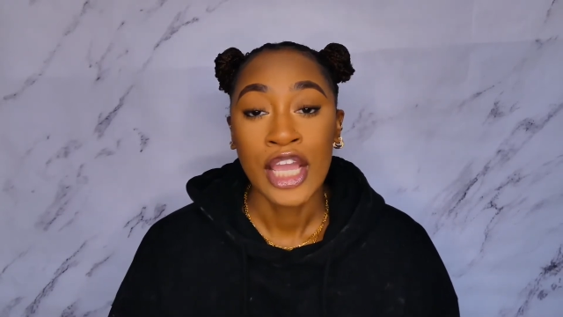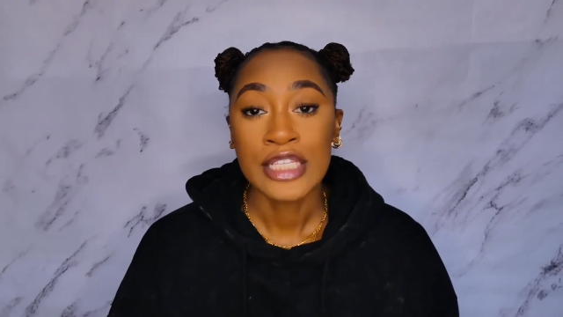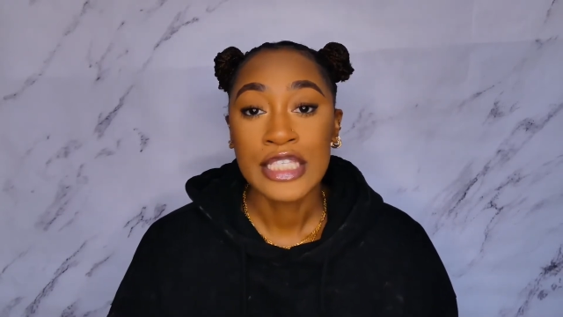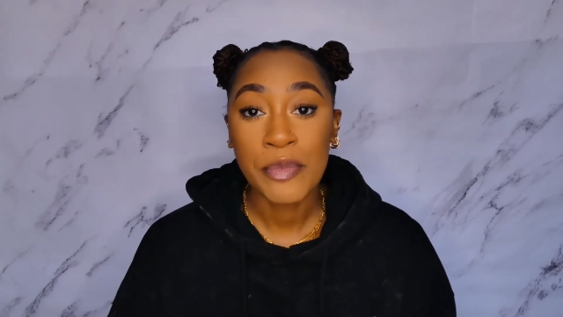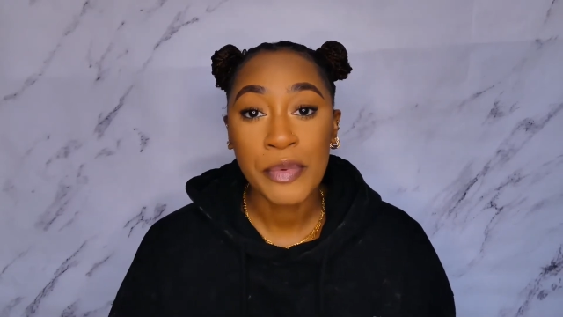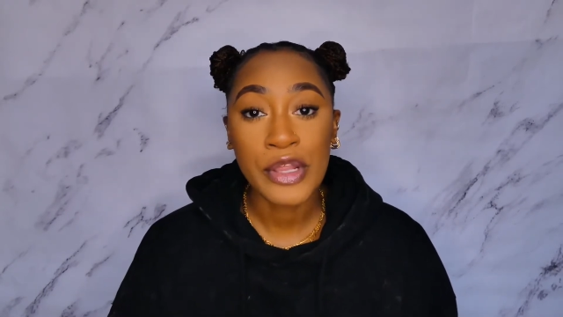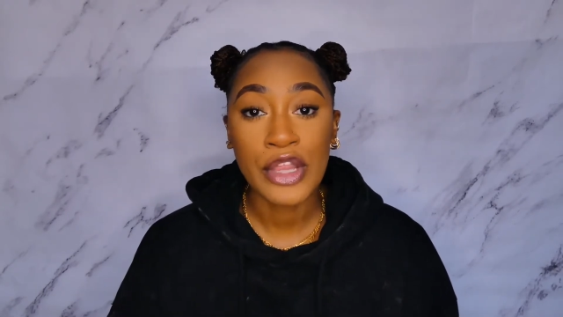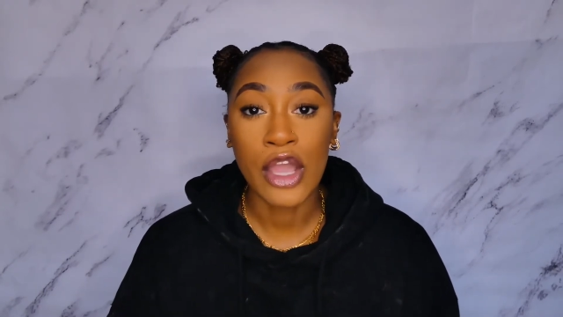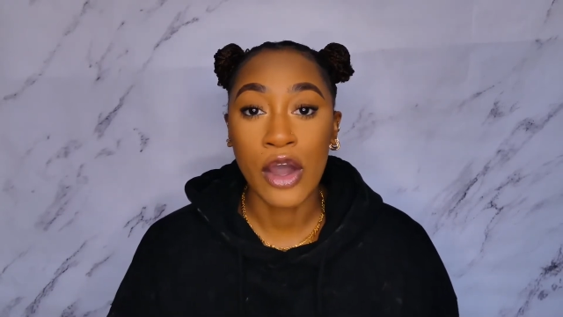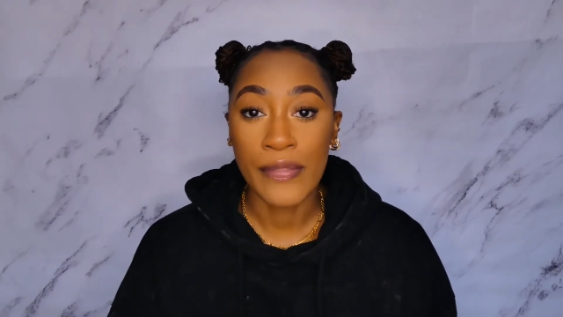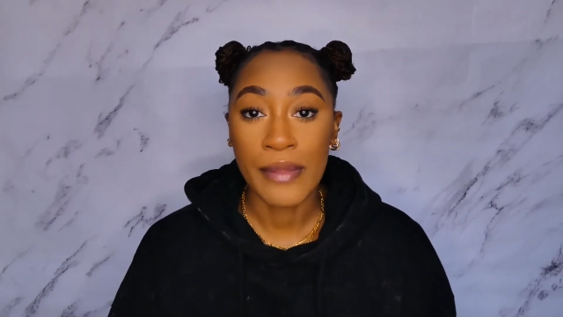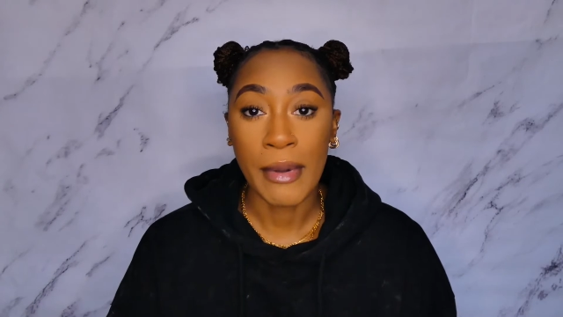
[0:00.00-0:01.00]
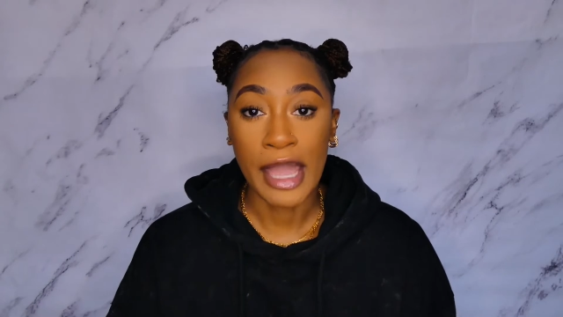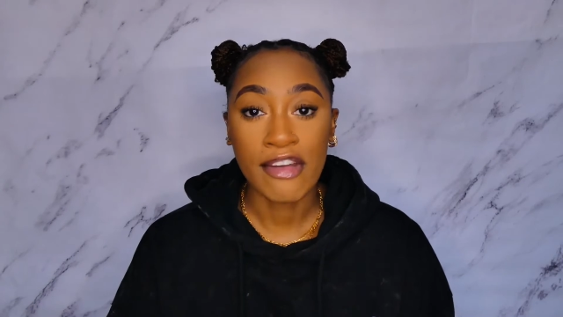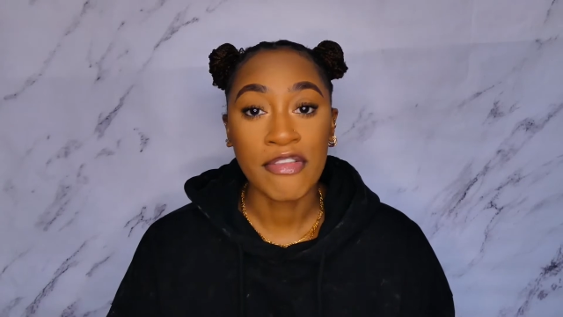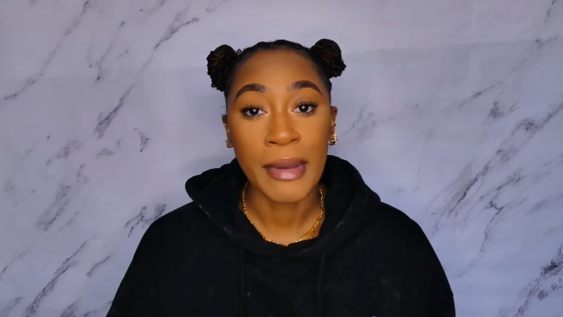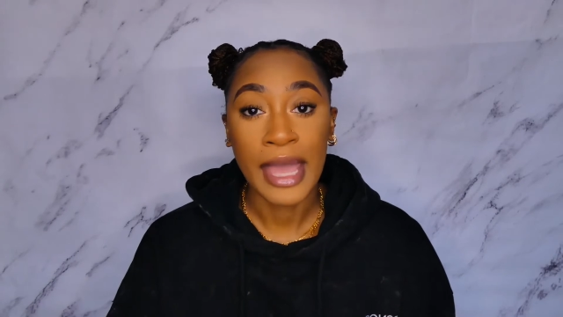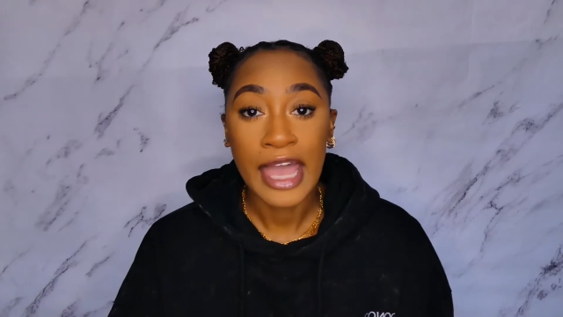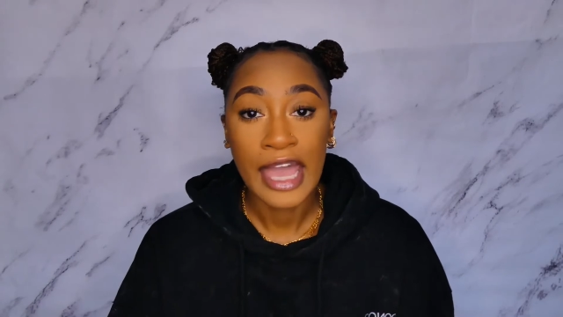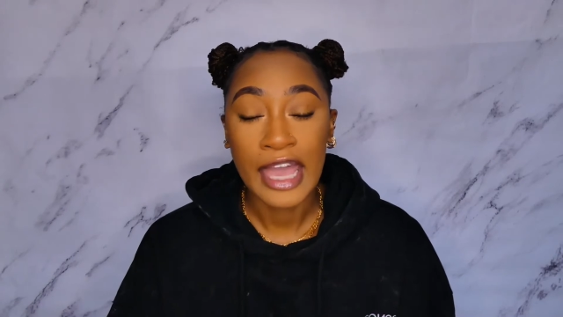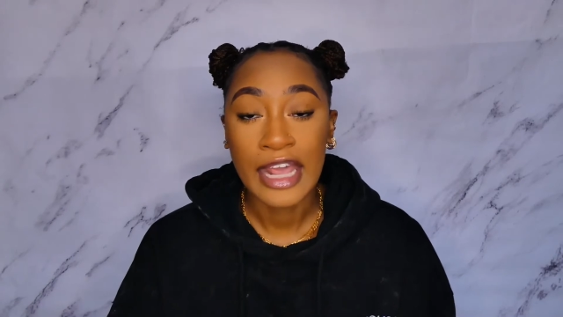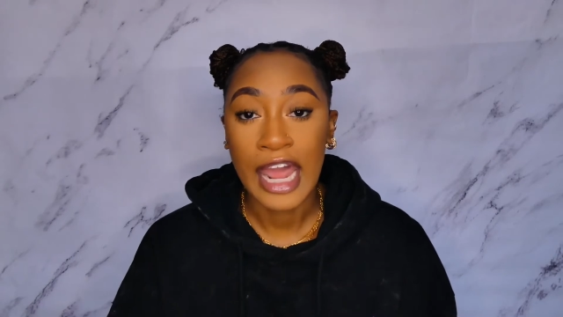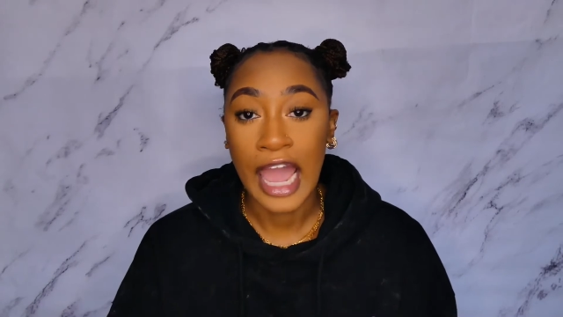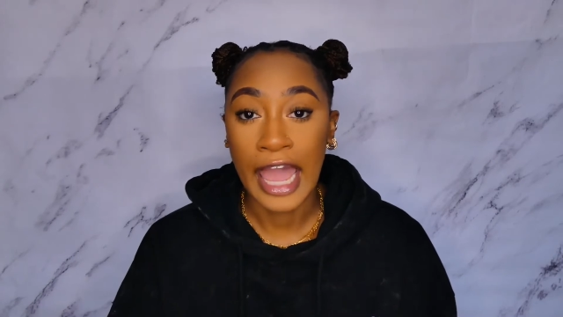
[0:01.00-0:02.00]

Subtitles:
typically on the back of my head.